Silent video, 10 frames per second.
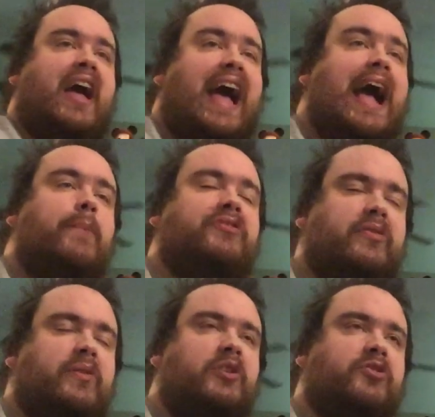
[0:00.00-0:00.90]

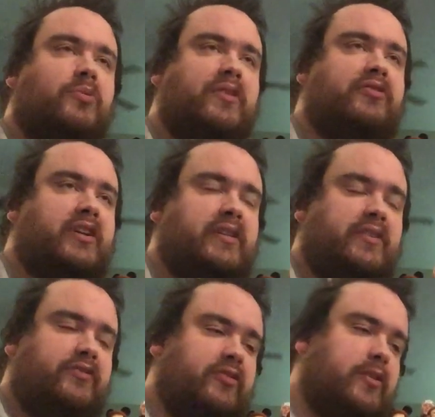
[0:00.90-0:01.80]
absolutely terrific in
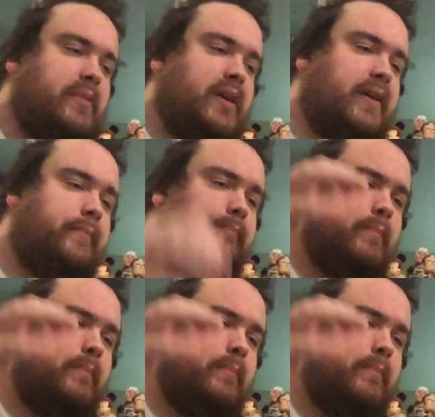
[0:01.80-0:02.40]
this film.